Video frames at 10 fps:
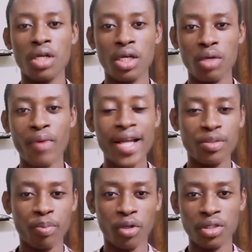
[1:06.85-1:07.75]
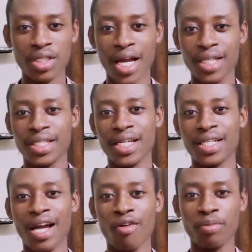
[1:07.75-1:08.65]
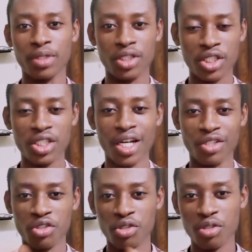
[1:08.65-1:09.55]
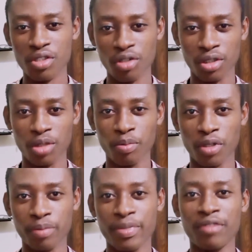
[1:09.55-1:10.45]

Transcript: a whiteboard and then I will be teaching and showing you on the board.